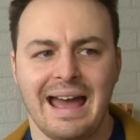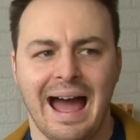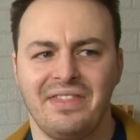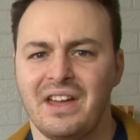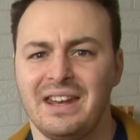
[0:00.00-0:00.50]

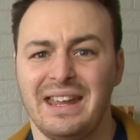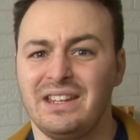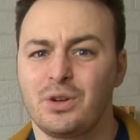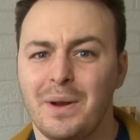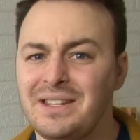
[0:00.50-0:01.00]
and then
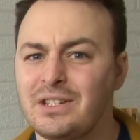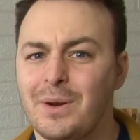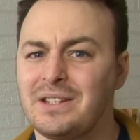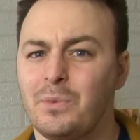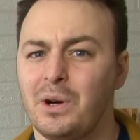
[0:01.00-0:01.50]
in
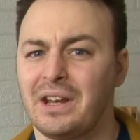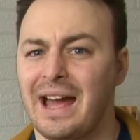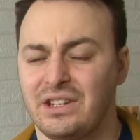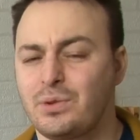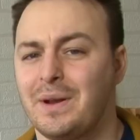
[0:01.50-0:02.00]
2021
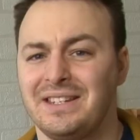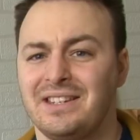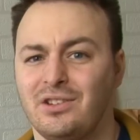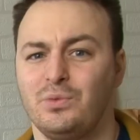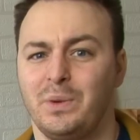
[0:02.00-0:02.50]
and
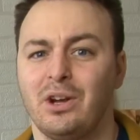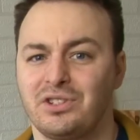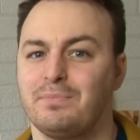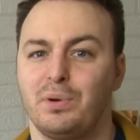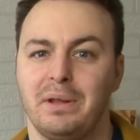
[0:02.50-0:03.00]
22 we got
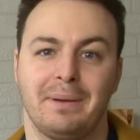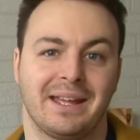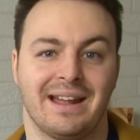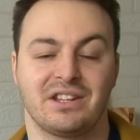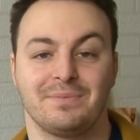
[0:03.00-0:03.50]
some pretty big
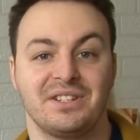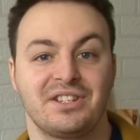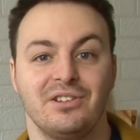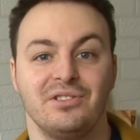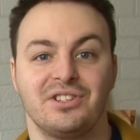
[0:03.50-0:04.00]
announcements
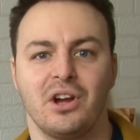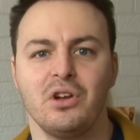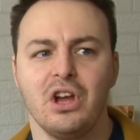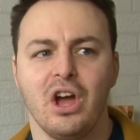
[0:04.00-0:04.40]
too, so